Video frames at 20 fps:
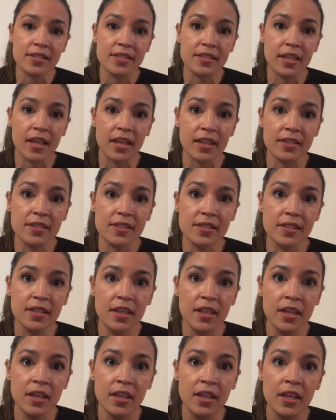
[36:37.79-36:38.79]
States.
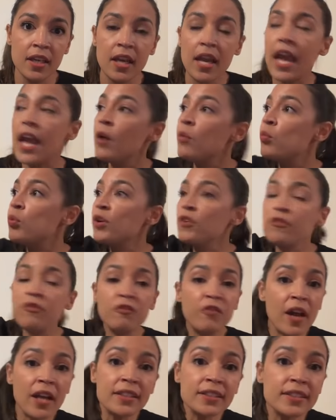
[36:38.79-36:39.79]
And we're
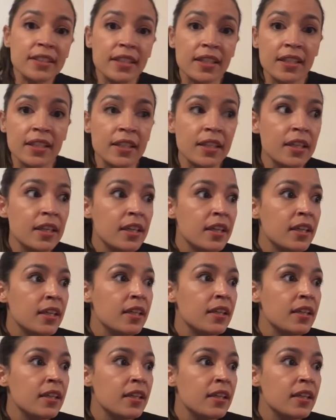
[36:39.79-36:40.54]
funding